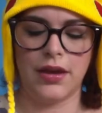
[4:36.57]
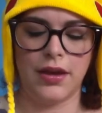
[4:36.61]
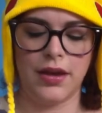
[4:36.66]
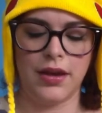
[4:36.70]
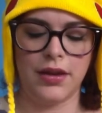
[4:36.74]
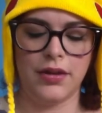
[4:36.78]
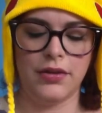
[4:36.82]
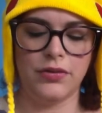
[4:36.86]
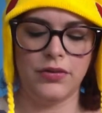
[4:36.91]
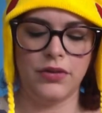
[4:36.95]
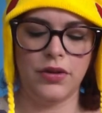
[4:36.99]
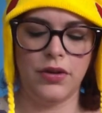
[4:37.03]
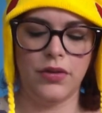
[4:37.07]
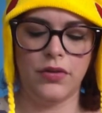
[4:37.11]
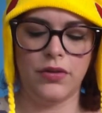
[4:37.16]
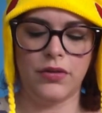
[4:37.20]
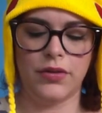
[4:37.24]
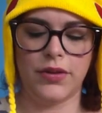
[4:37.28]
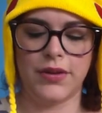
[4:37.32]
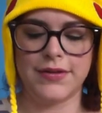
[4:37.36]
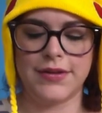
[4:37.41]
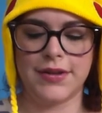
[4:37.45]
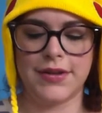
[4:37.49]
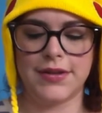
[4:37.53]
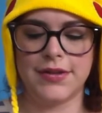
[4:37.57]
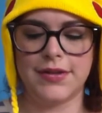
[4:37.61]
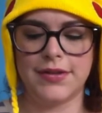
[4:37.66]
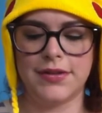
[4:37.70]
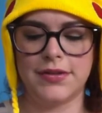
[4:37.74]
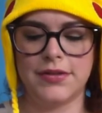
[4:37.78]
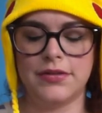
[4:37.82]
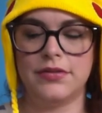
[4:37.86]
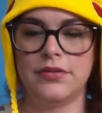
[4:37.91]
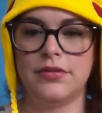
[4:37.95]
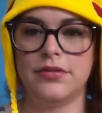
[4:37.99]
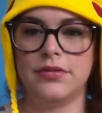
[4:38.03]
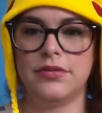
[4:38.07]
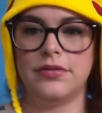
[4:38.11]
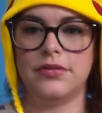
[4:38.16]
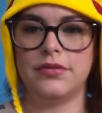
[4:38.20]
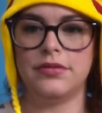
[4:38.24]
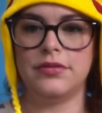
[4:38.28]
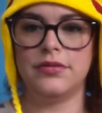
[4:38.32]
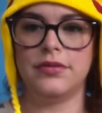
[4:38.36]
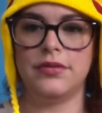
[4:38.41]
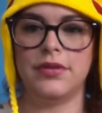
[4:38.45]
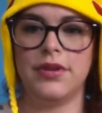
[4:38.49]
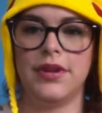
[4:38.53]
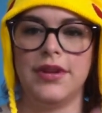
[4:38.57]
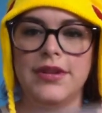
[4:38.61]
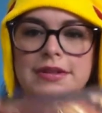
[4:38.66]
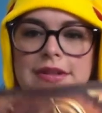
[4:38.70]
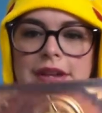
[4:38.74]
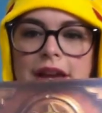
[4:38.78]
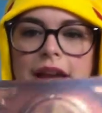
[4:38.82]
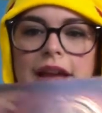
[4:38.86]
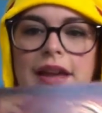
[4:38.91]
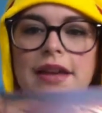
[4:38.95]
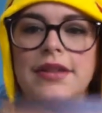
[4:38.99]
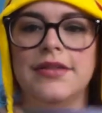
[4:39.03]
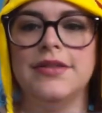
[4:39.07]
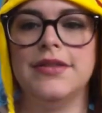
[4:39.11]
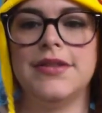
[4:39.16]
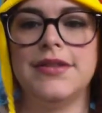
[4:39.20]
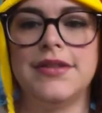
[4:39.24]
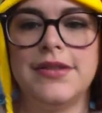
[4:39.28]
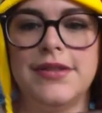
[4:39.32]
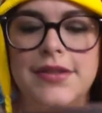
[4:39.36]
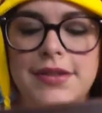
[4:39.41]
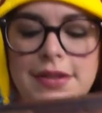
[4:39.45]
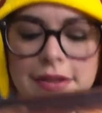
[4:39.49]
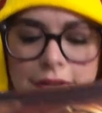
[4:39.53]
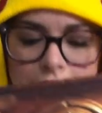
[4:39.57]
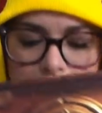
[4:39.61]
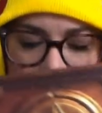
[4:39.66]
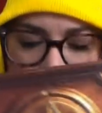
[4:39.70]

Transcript: I don't know. This is intense.